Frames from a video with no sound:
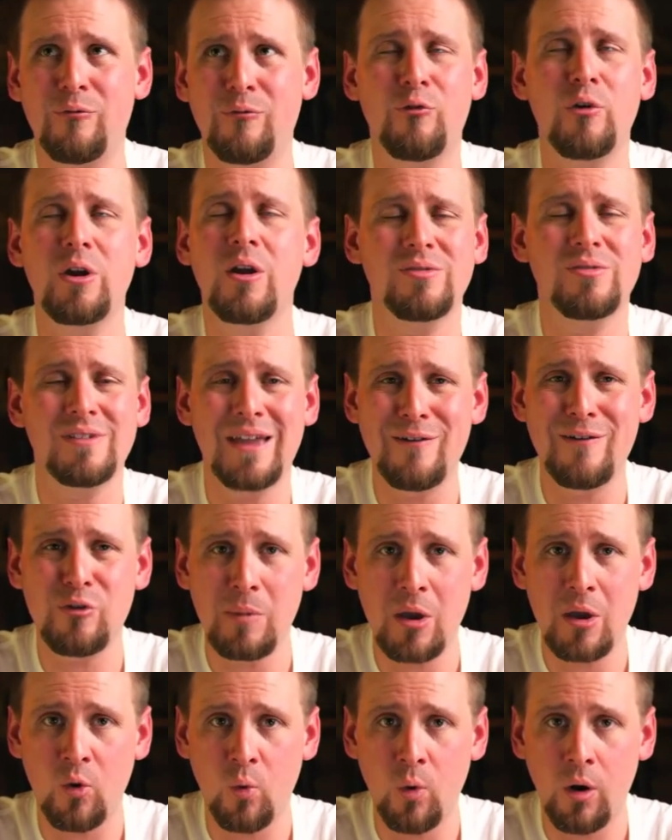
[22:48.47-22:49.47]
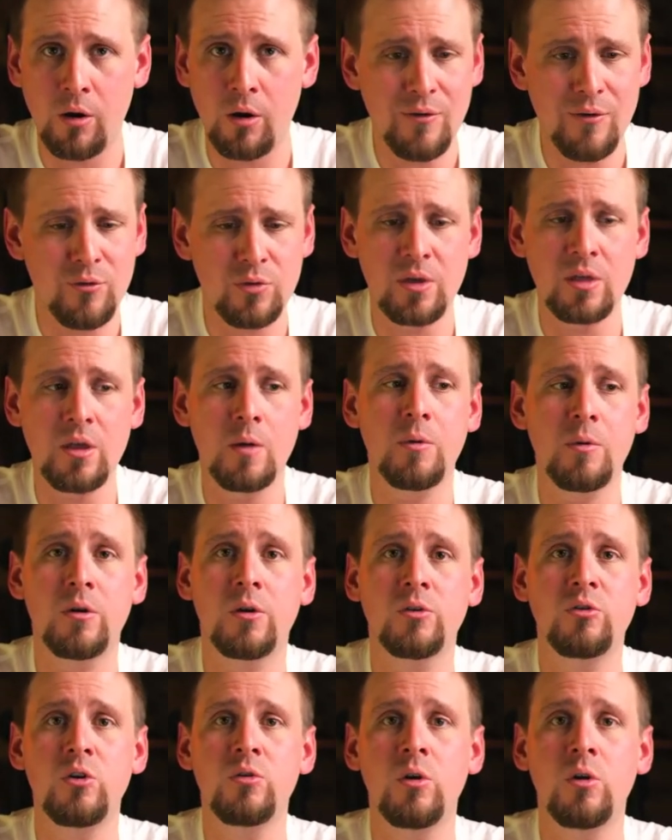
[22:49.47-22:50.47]
Free doesn't have to be a word. Everything I put
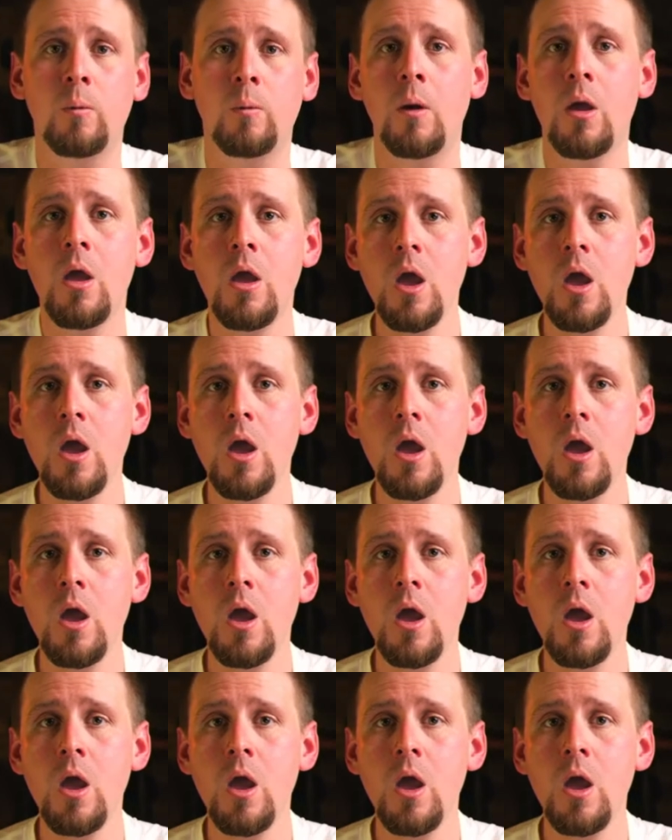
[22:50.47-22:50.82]
on YouTube,